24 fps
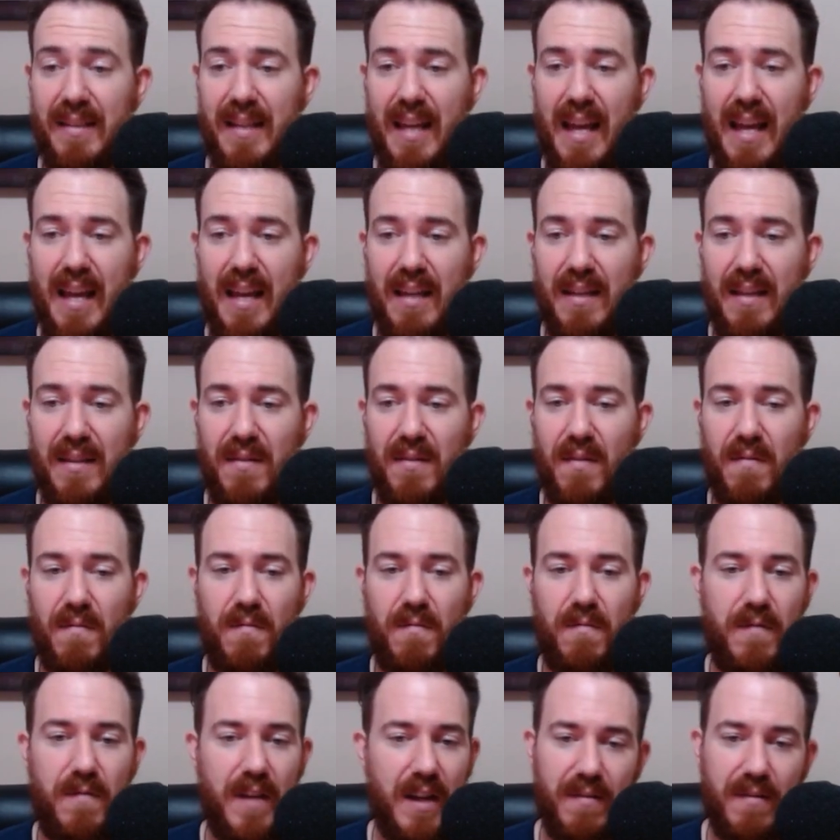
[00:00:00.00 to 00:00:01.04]
and
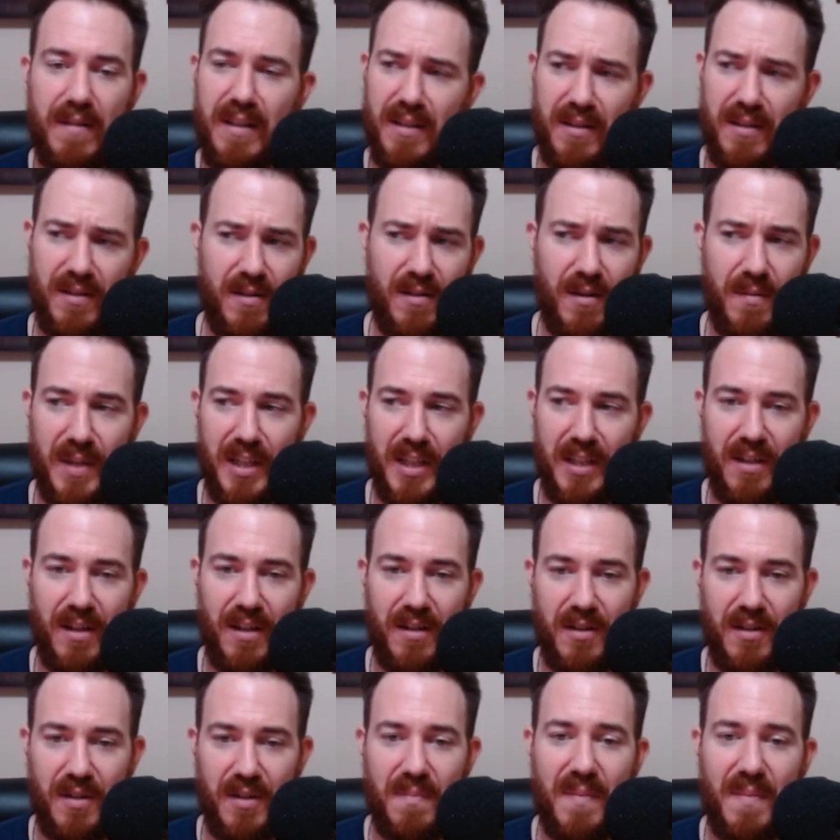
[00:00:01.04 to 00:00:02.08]
very disturbing
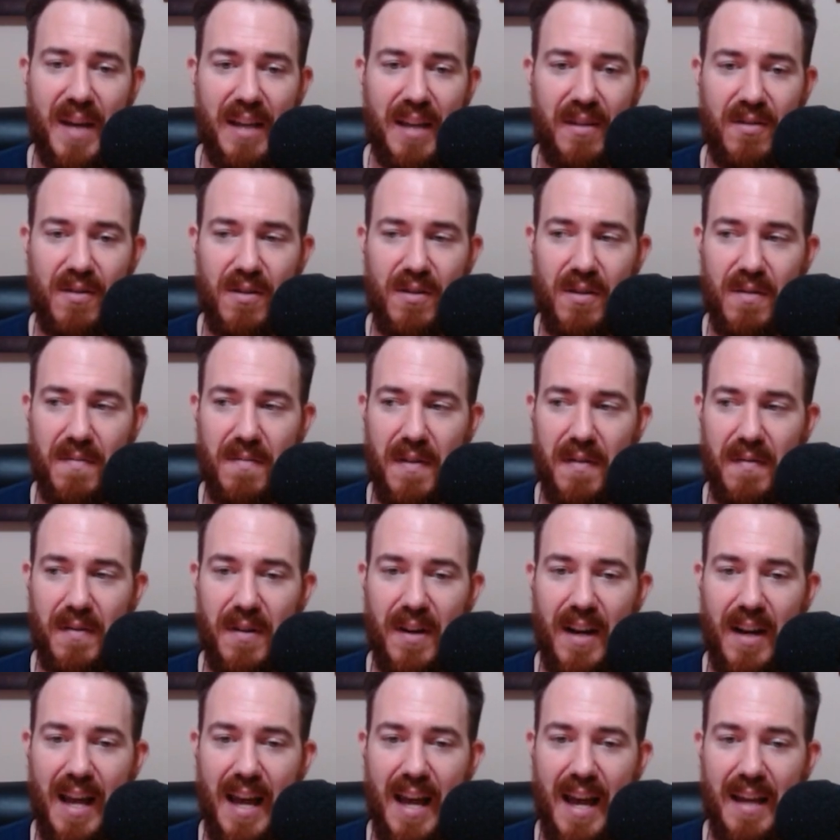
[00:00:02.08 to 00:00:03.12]
dungeon master you've ever
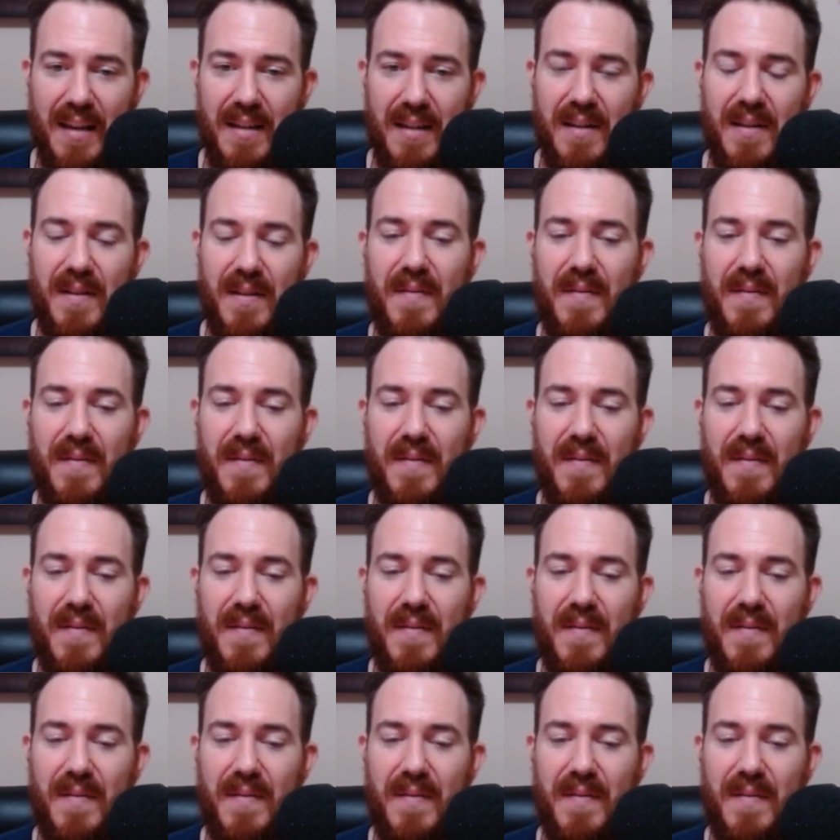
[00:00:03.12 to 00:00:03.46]
had.